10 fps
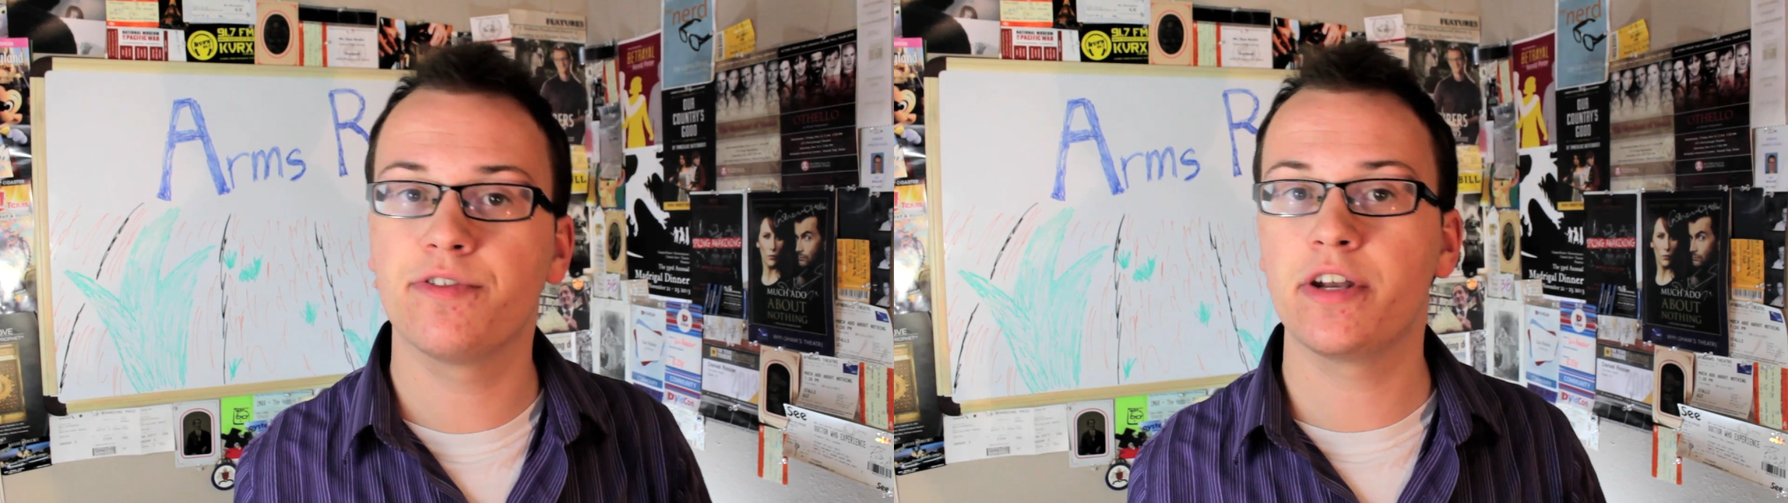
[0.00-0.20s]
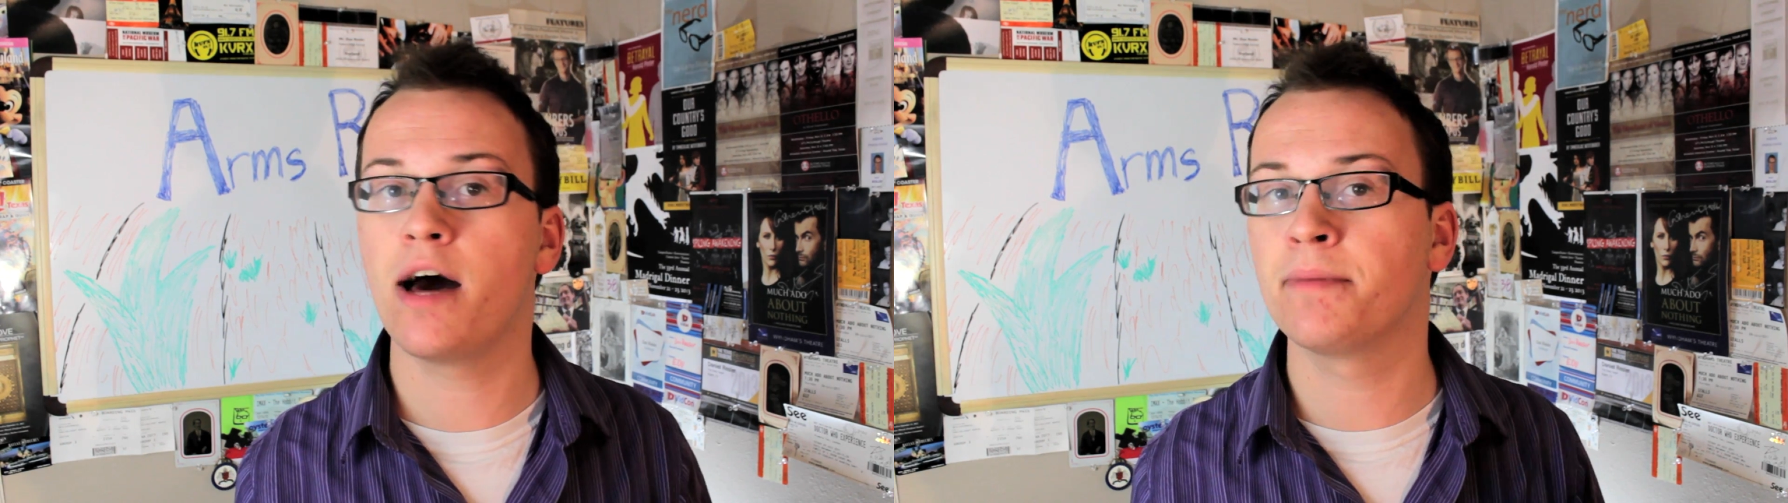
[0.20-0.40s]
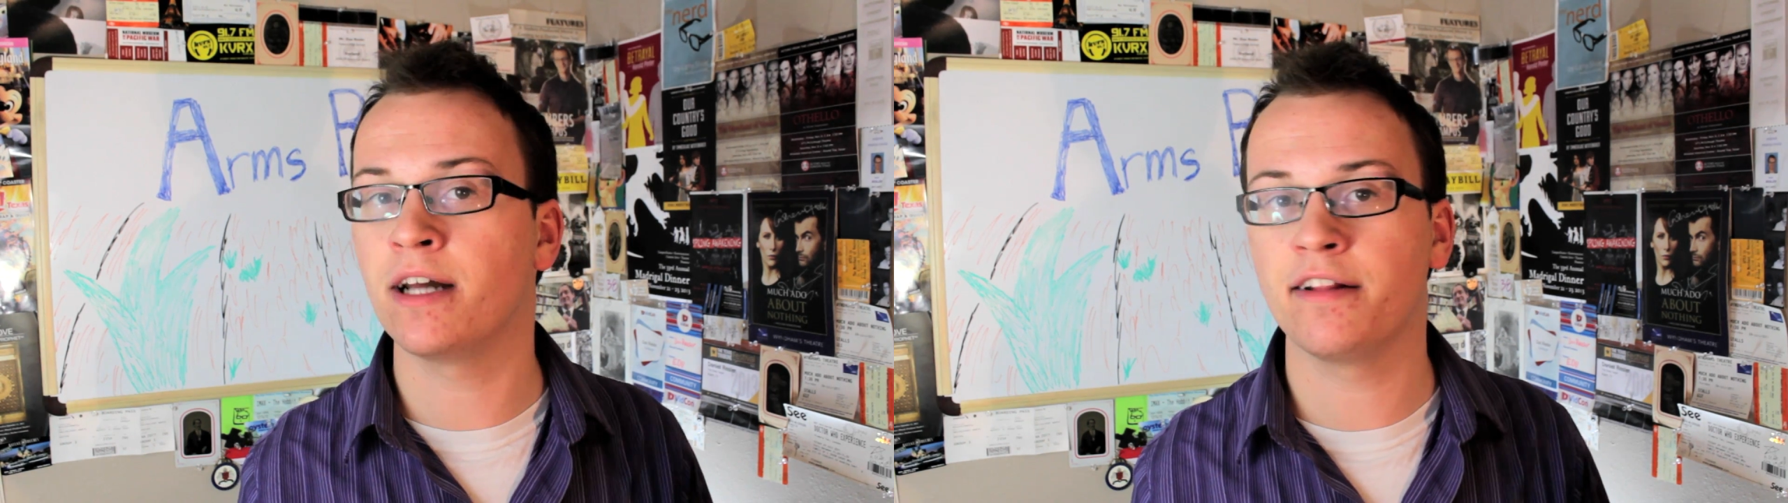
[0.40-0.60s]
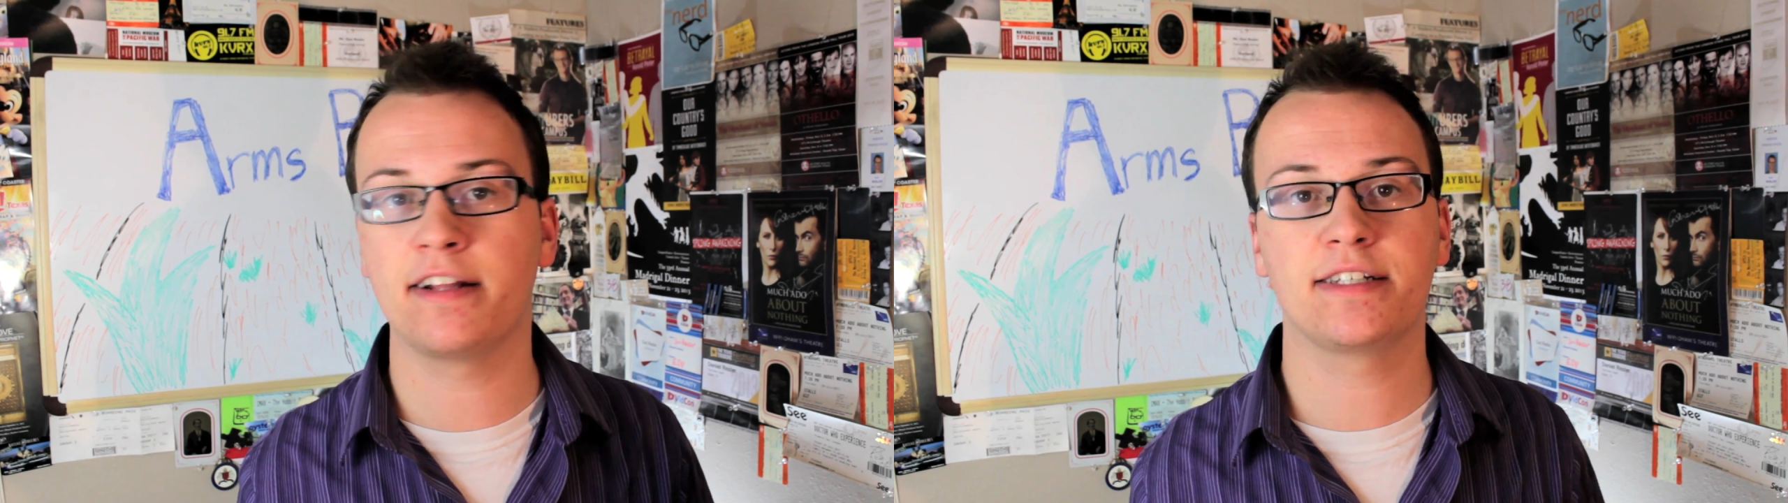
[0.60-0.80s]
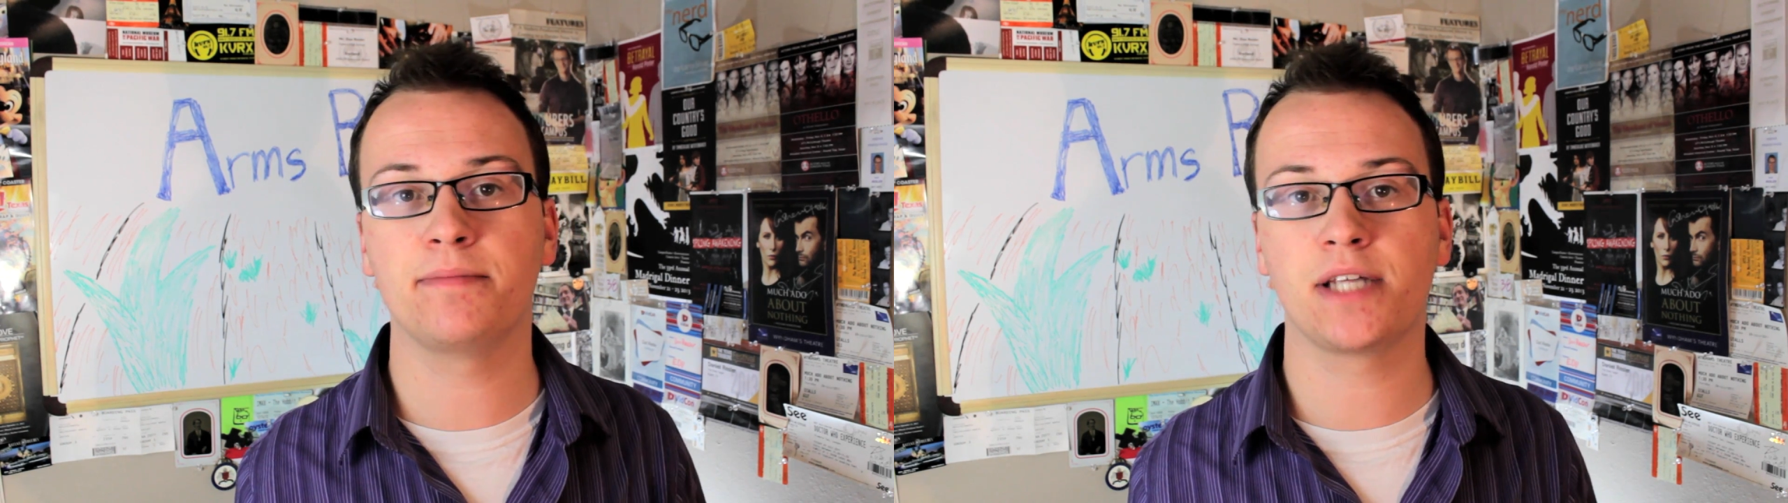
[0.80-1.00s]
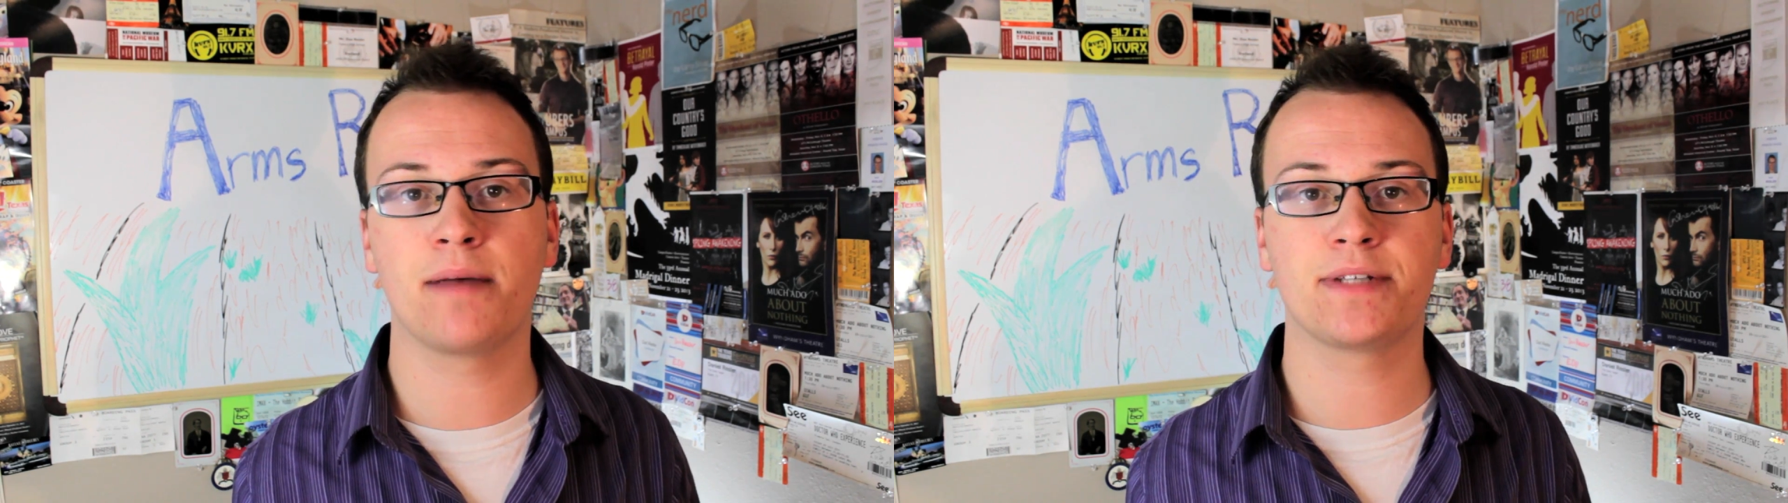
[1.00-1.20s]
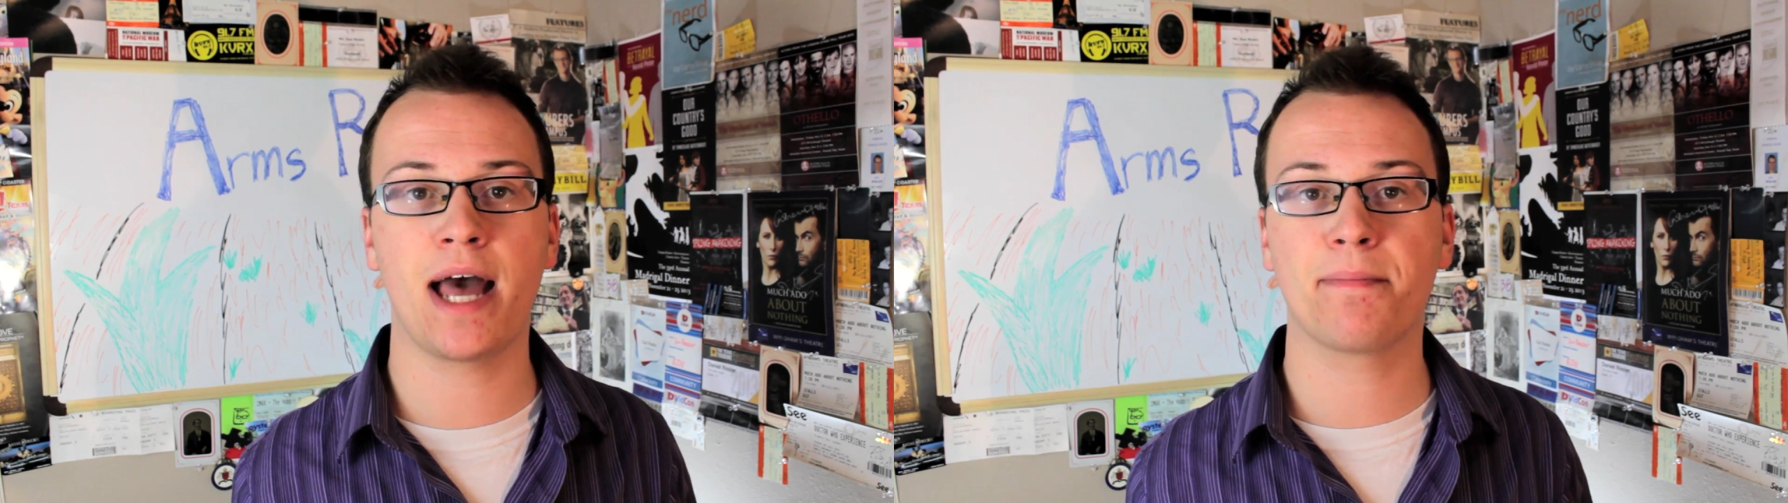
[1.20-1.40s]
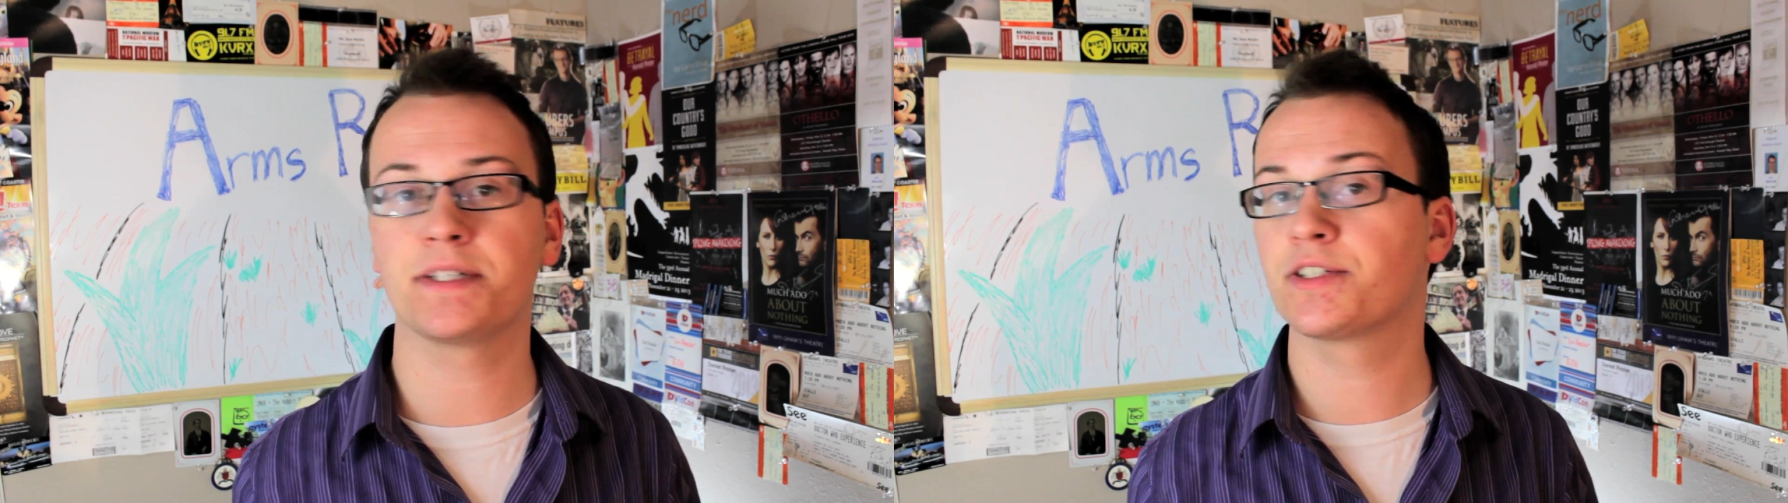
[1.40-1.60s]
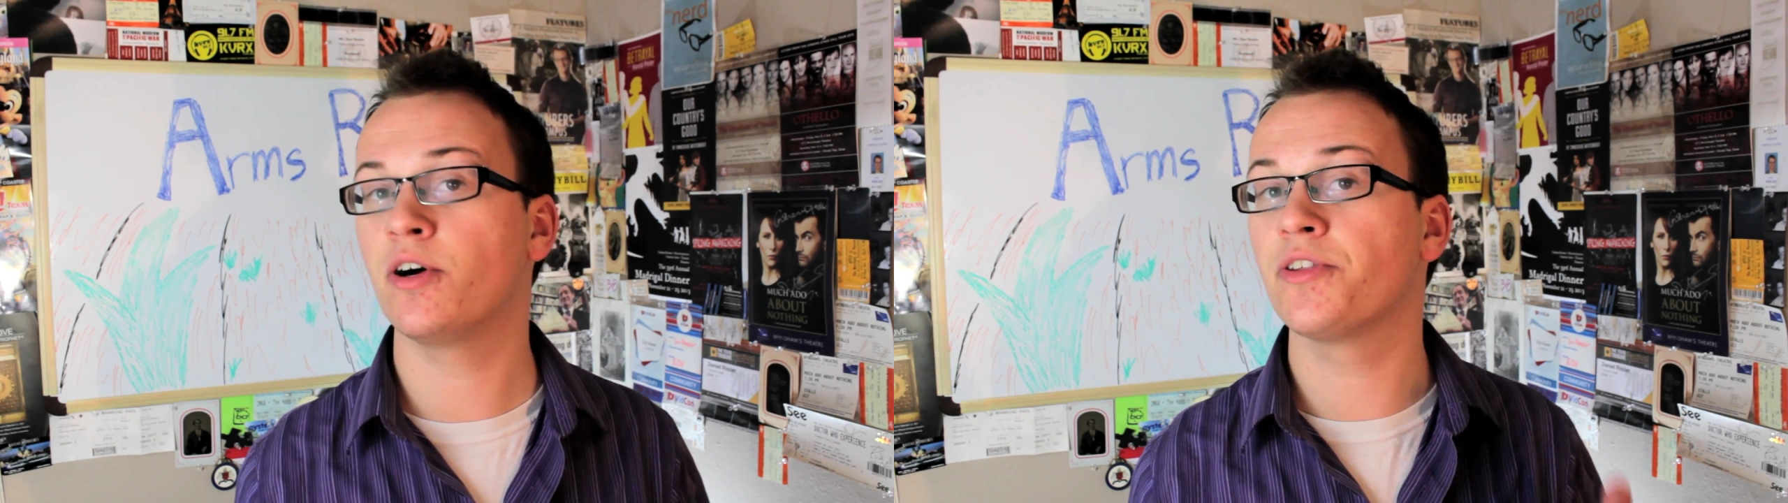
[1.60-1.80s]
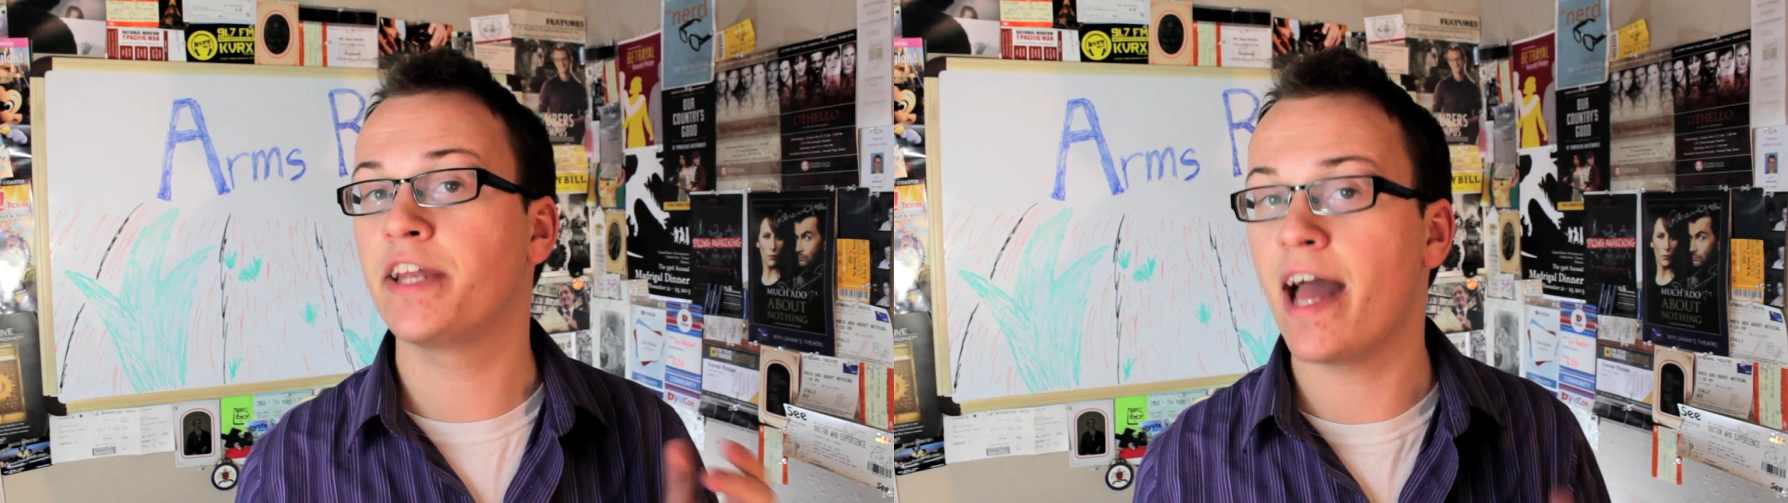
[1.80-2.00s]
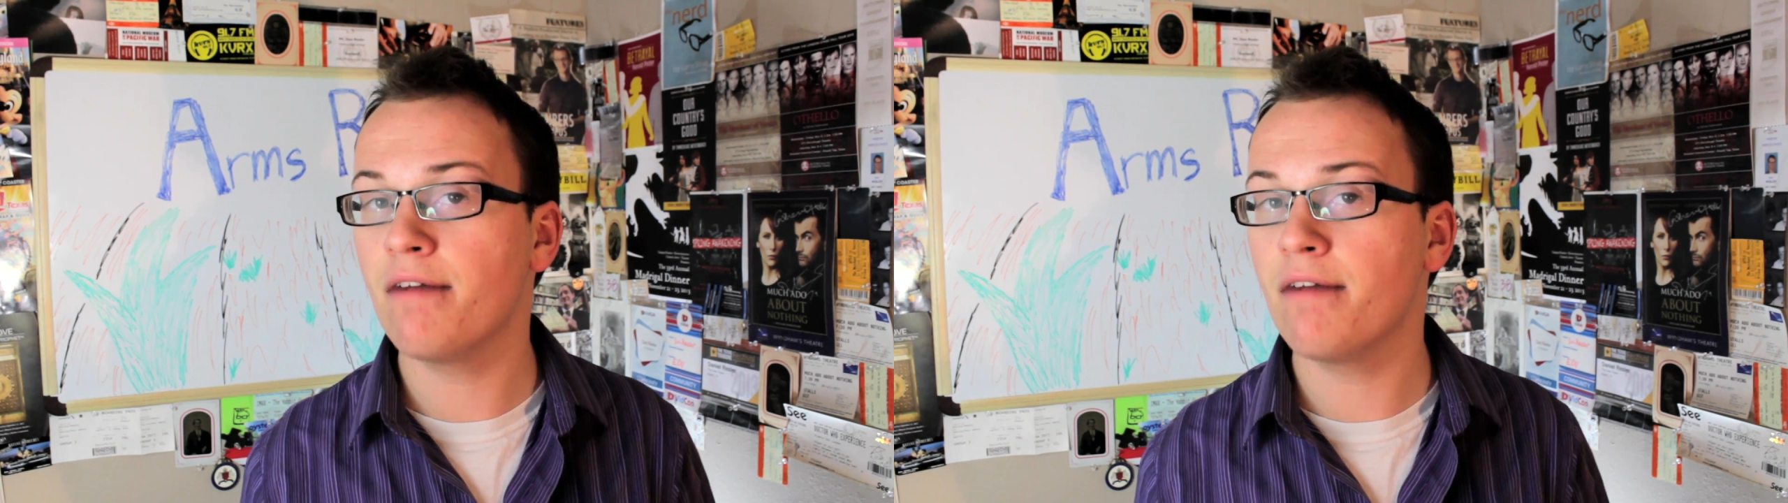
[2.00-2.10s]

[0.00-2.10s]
phenomenon that sometimes happens called an